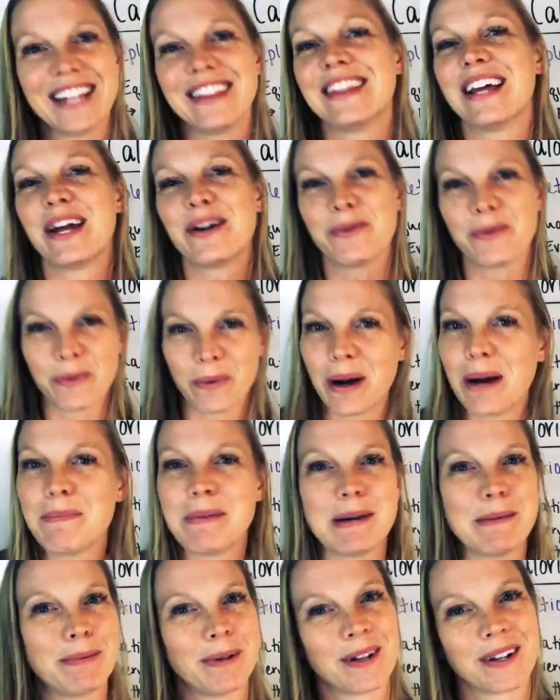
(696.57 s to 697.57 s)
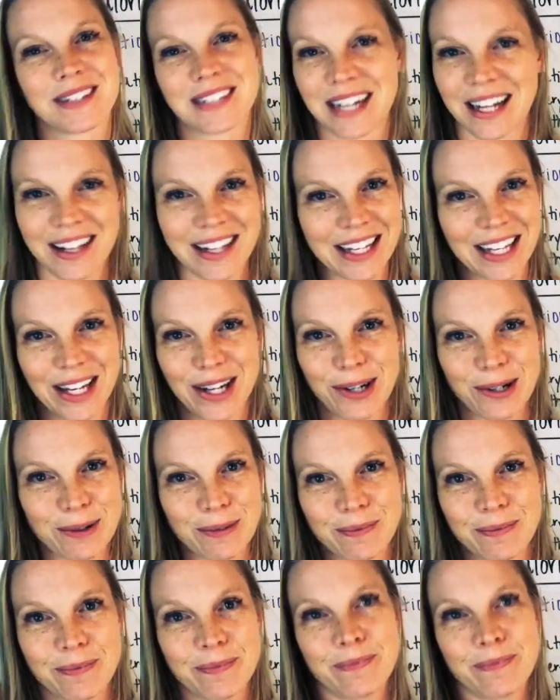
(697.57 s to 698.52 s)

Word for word: than what people are telling you.